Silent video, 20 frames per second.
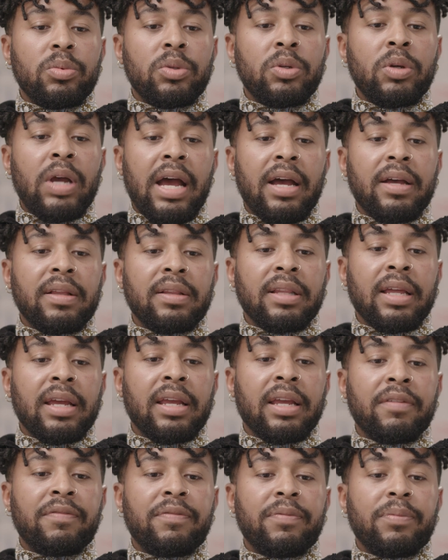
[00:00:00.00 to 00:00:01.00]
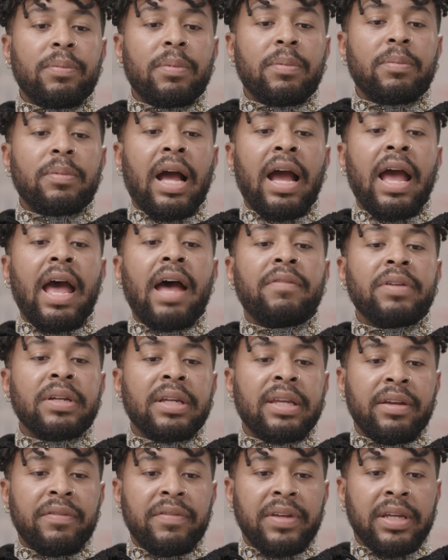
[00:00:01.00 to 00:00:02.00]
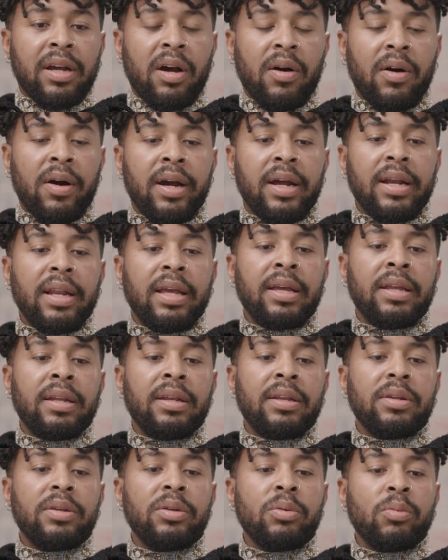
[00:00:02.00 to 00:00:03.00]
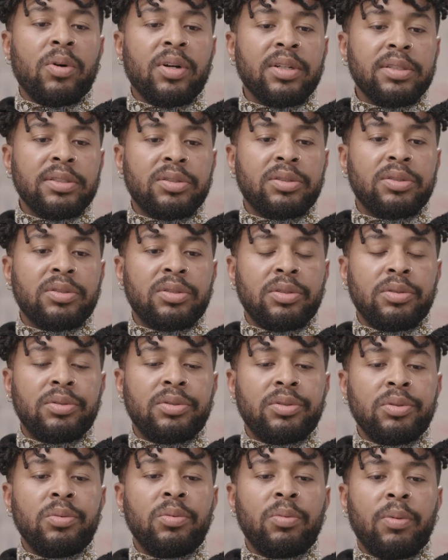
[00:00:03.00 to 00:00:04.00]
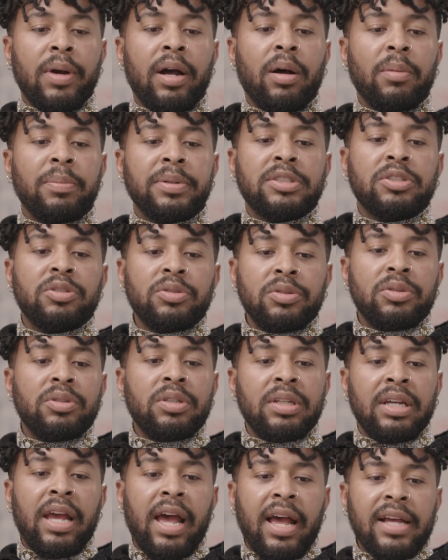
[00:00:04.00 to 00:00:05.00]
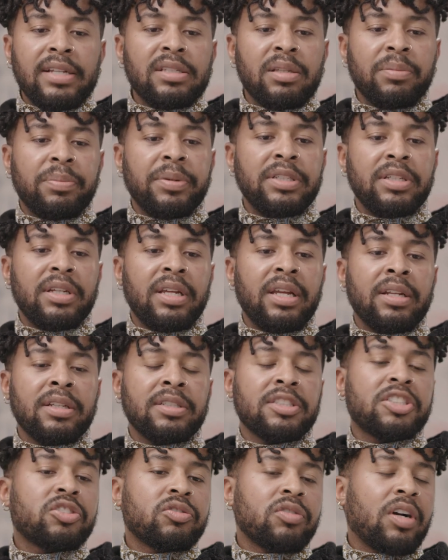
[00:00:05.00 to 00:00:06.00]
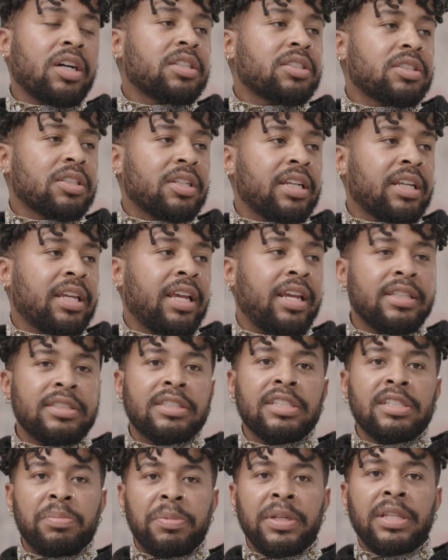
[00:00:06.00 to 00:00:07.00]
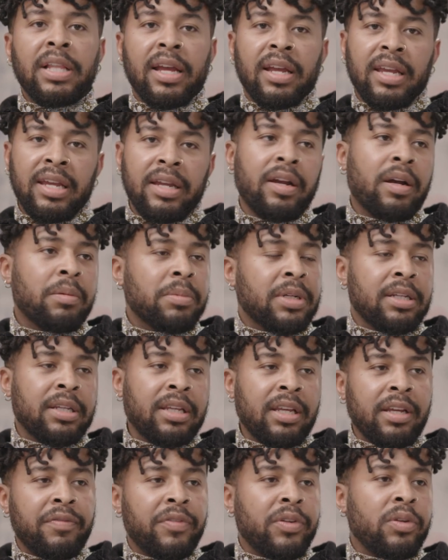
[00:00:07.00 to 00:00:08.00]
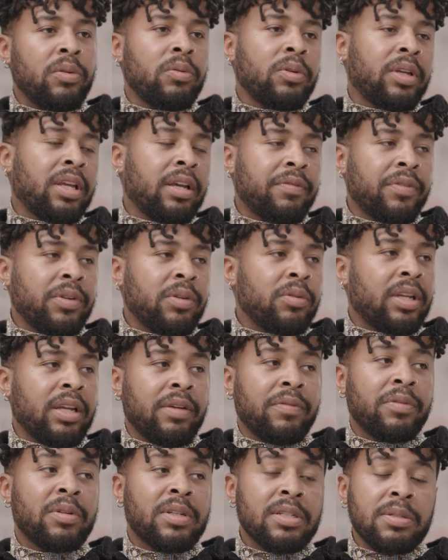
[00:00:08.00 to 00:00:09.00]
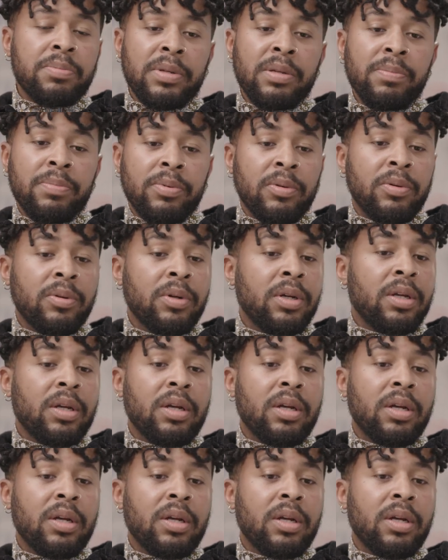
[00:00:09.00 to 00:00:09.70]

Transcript: you had, like, if I have a giving heart and you want to do well, but it has to be in a structure. It can't just be like, here, I'm gonna give you, because people